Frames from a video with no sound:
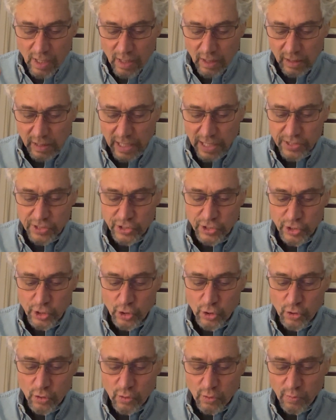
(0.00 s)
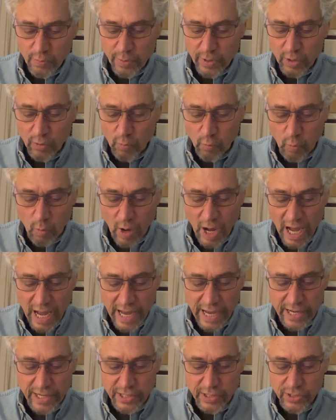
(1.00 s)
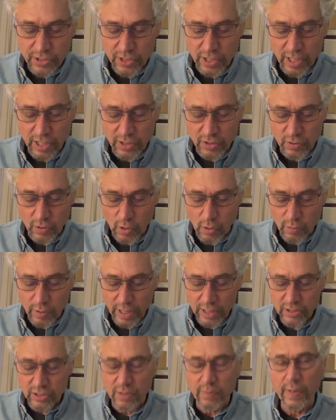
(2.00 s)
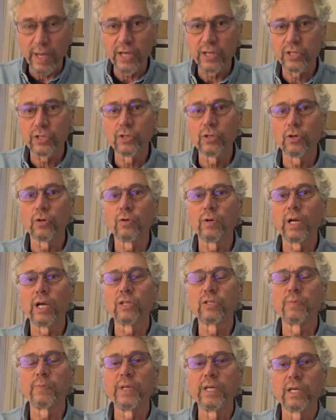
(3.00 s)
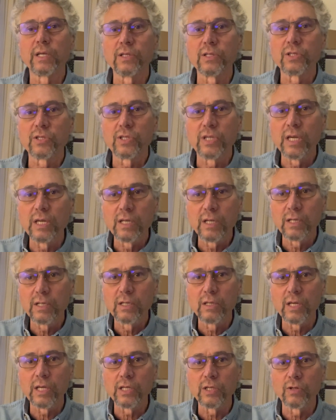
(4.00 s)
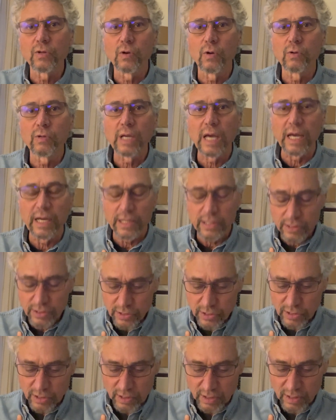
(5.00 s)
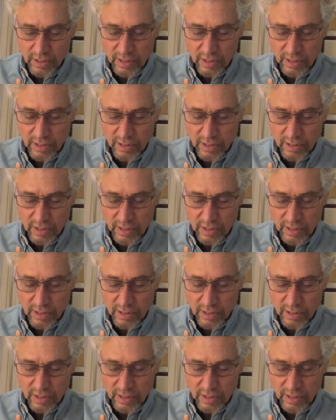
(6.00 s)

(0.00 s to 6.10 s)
lest you be wise in your own estimation, or else be conceited in your own eyes.